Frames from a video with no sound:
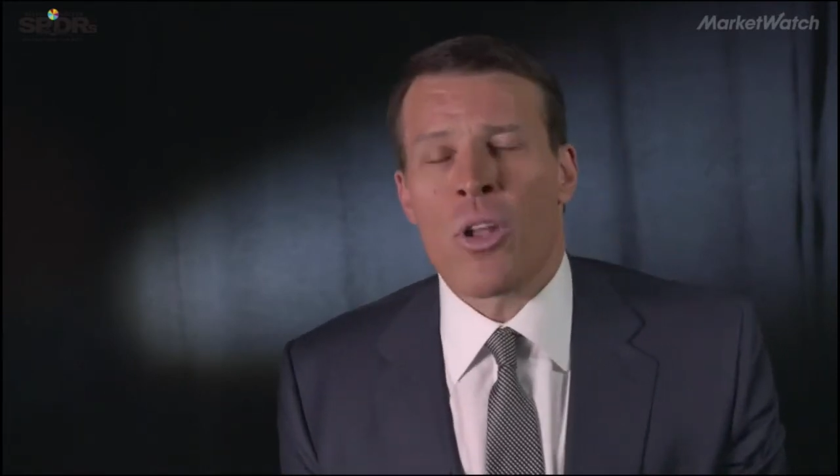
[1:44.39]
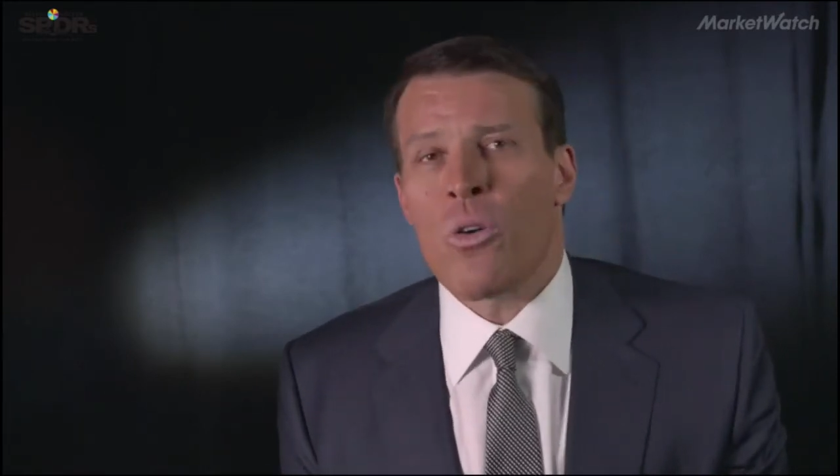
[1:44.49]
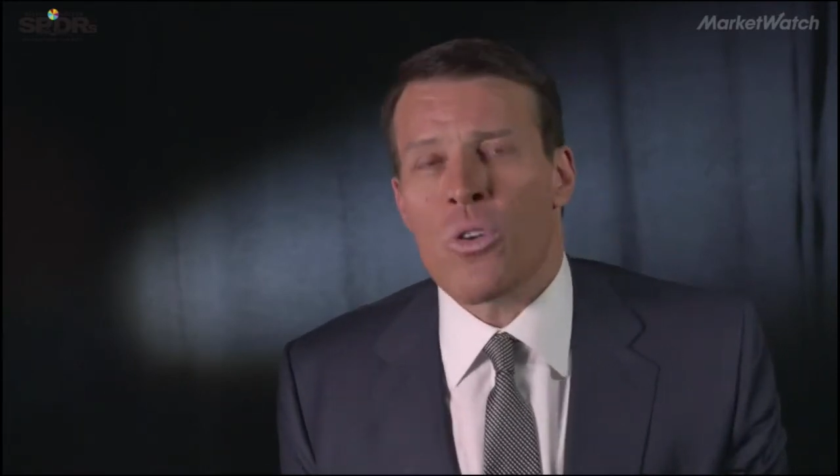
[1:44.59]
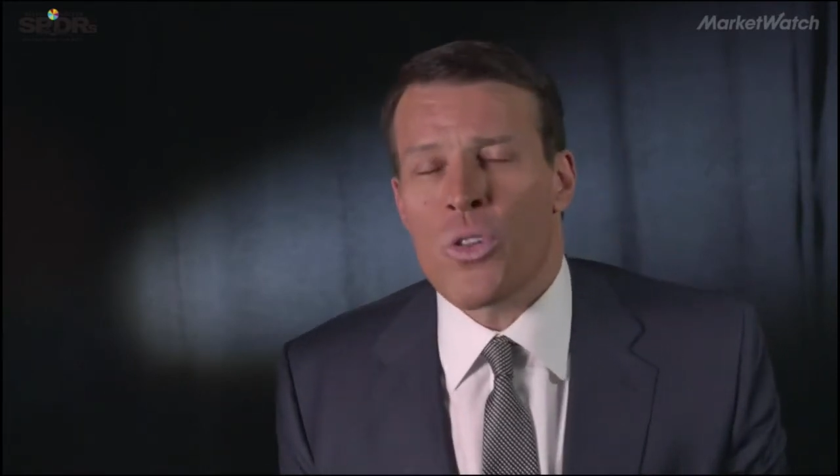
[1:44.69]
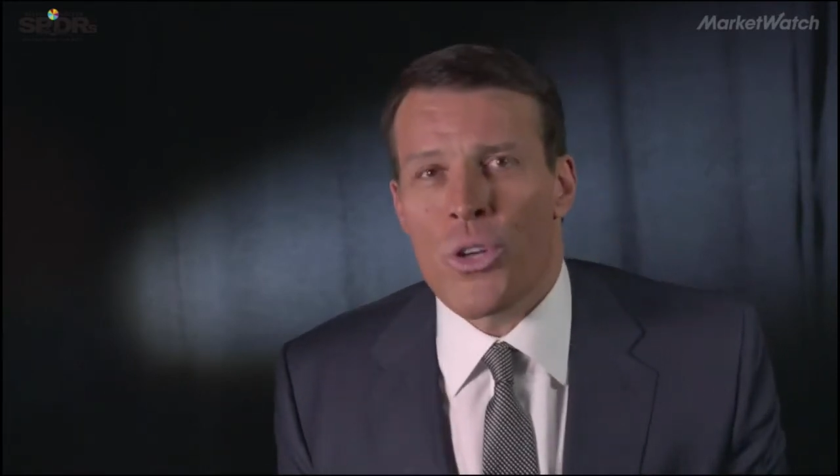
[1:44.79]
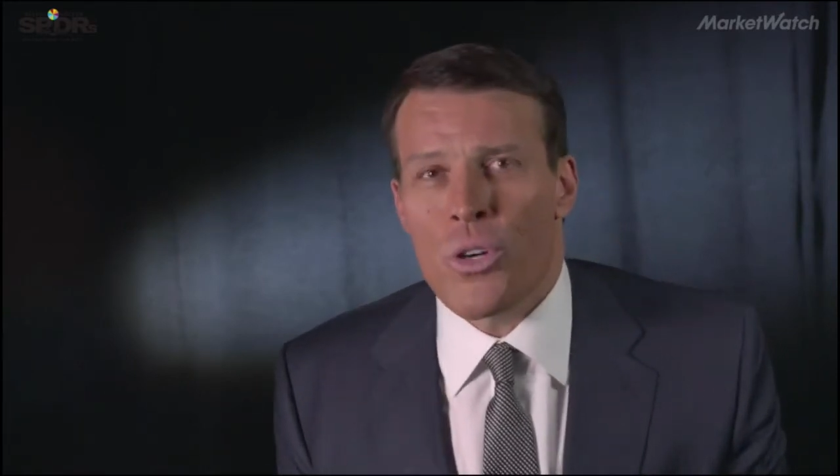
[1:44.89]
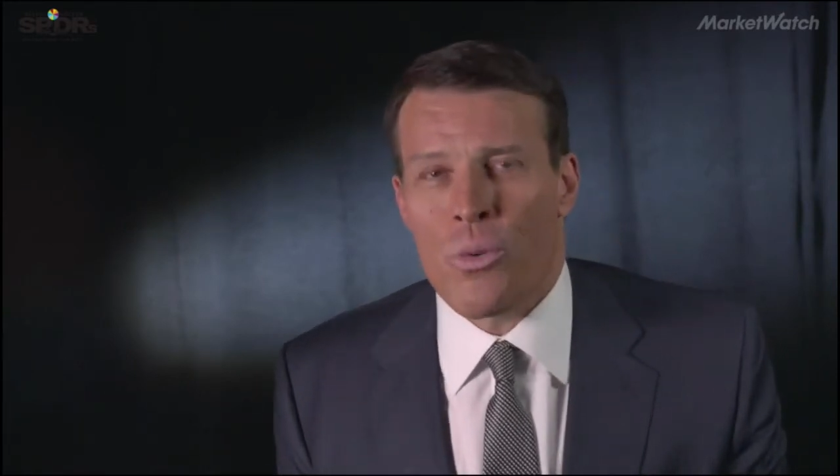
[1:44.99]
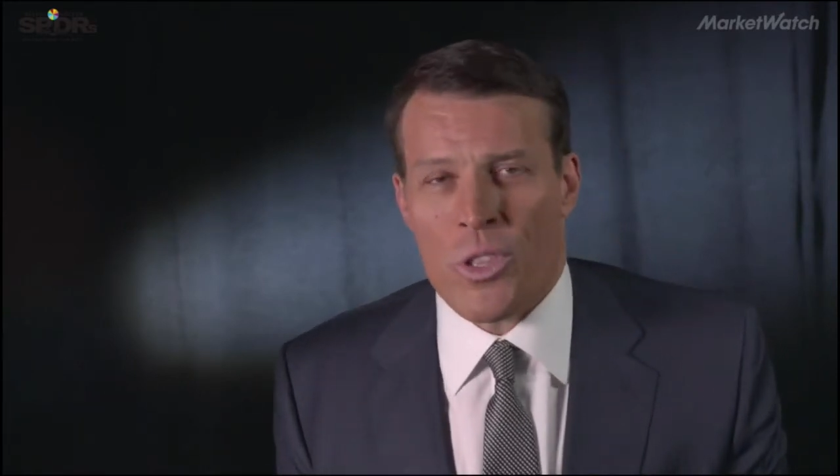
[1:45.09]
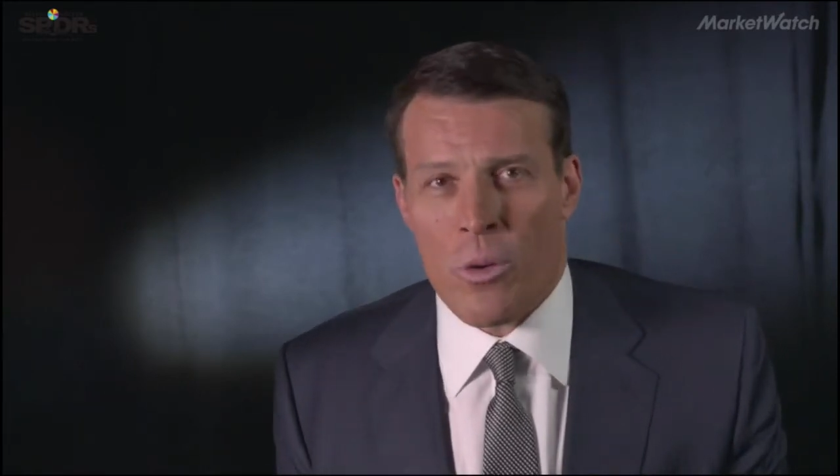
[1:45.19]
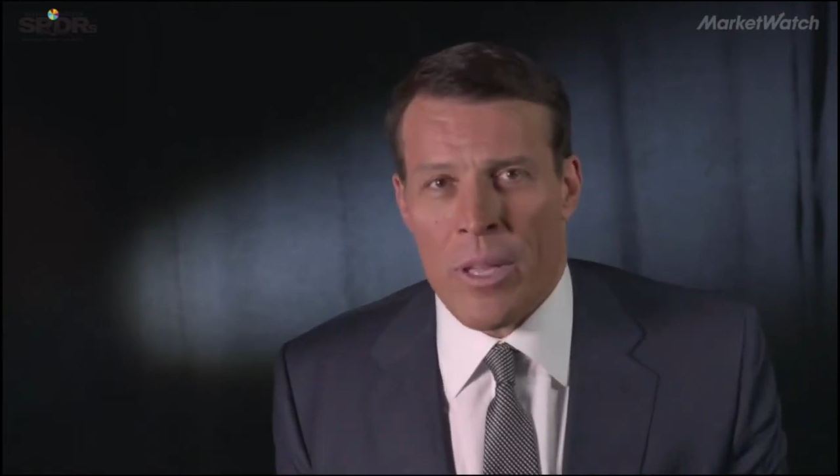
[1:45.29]
no clue
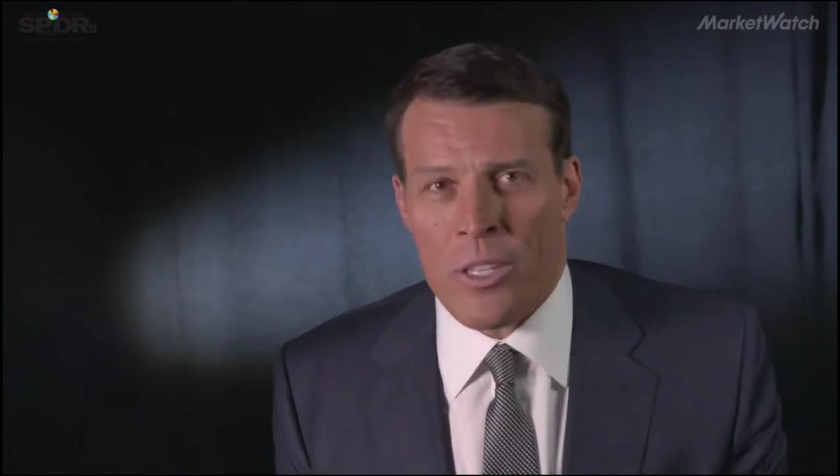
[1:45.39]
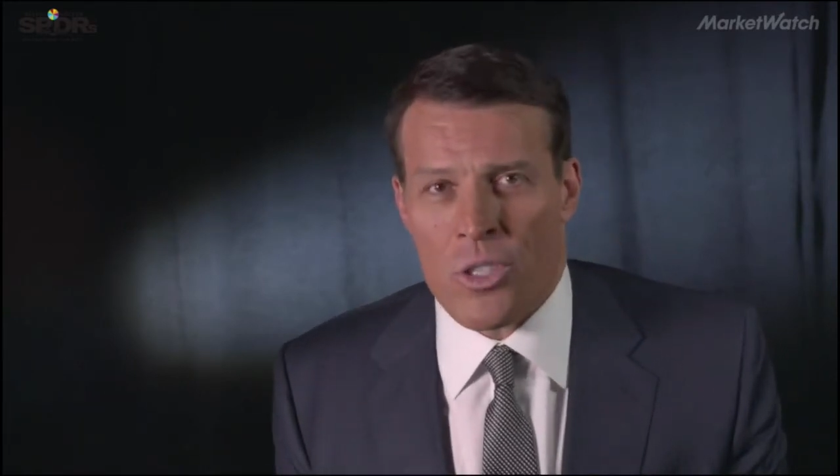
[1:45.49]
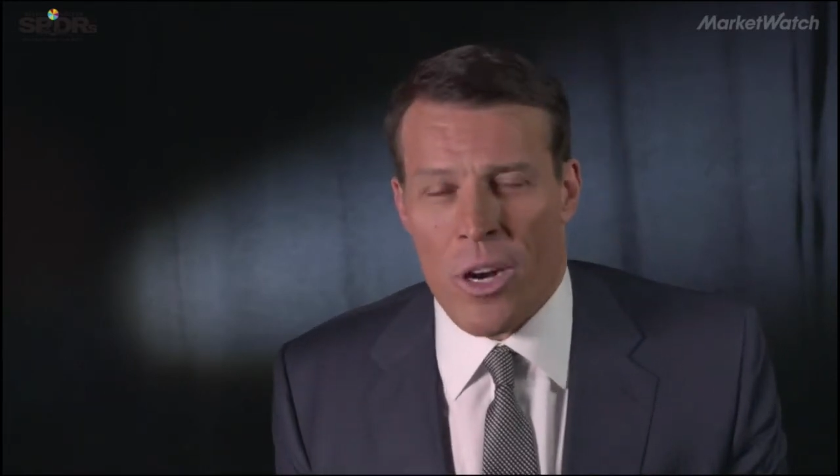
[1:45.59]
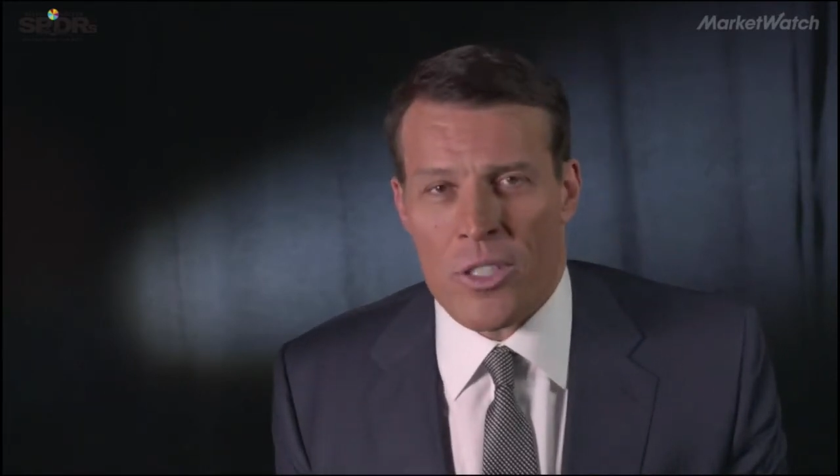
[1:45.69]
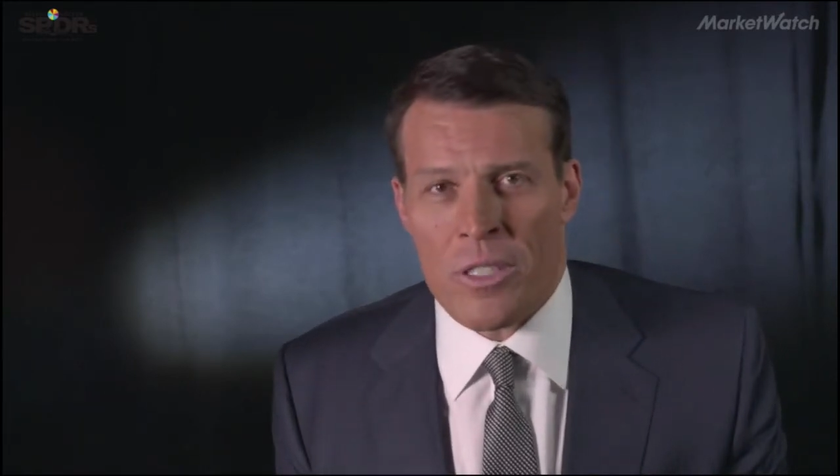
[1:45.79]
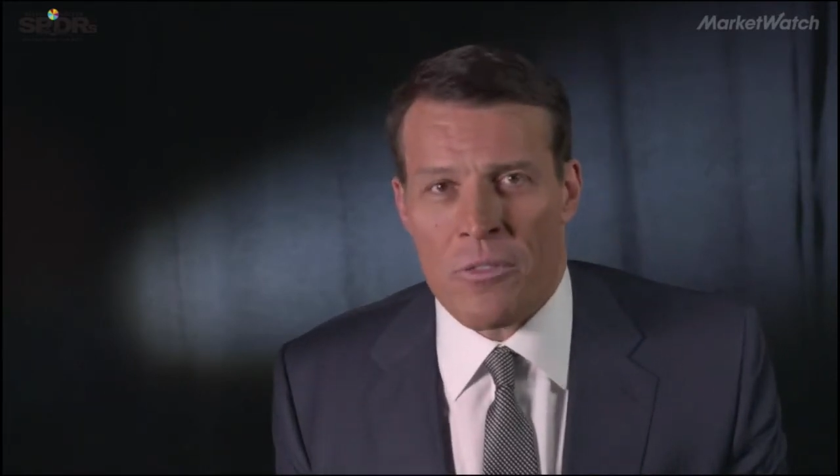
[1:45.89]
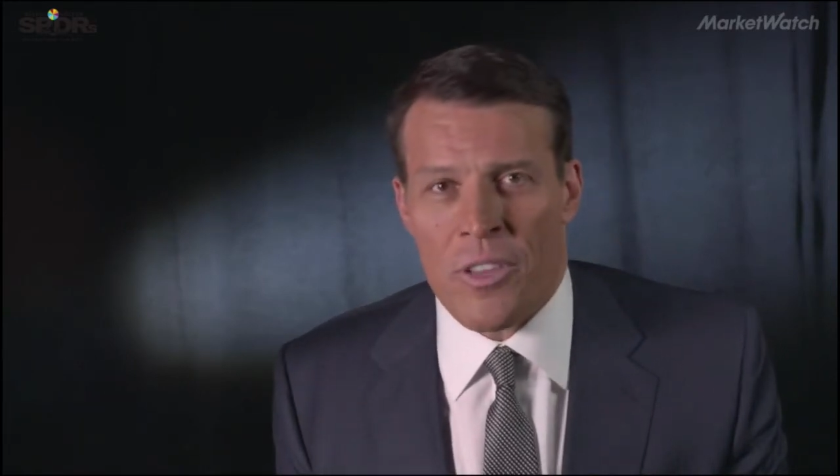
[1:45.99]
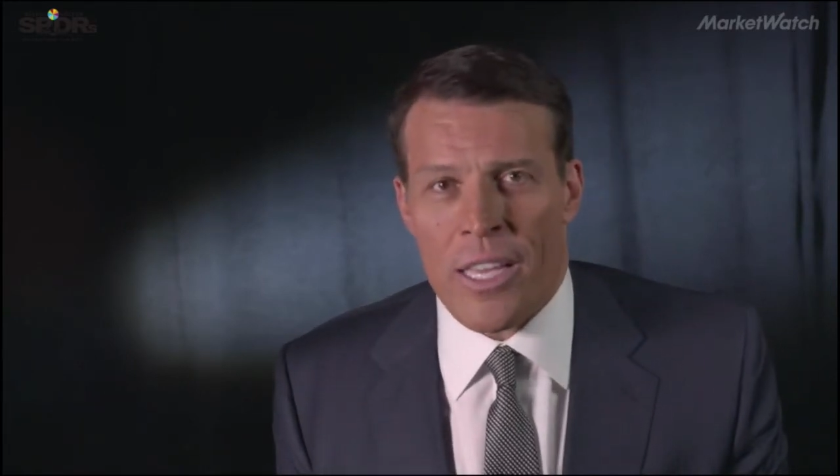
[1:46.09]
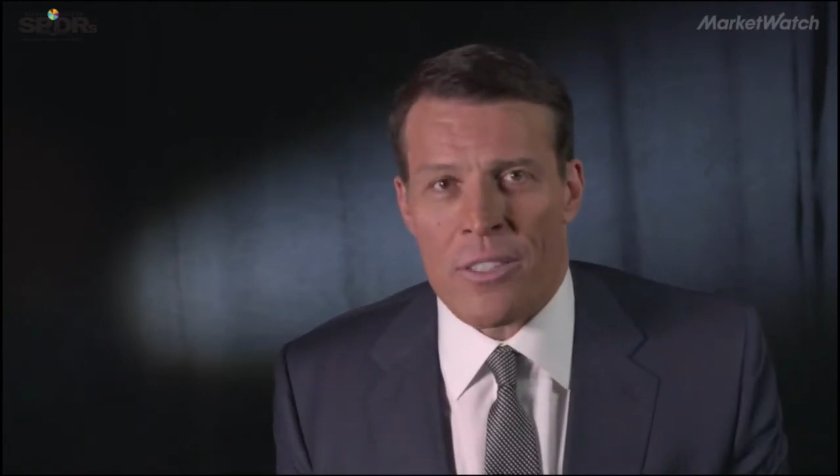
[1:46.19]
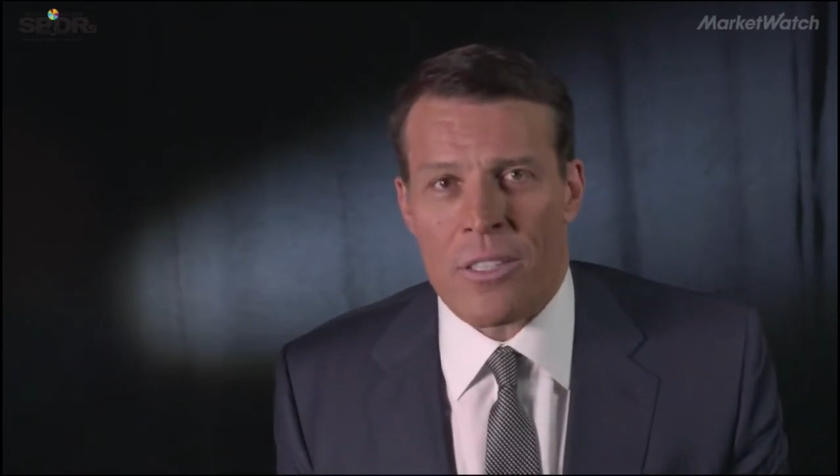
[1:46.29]
what they're being charged in
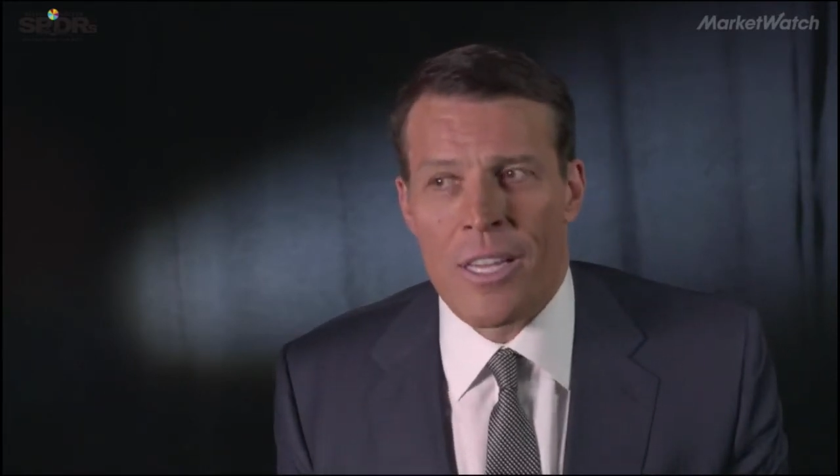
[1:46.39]
fees.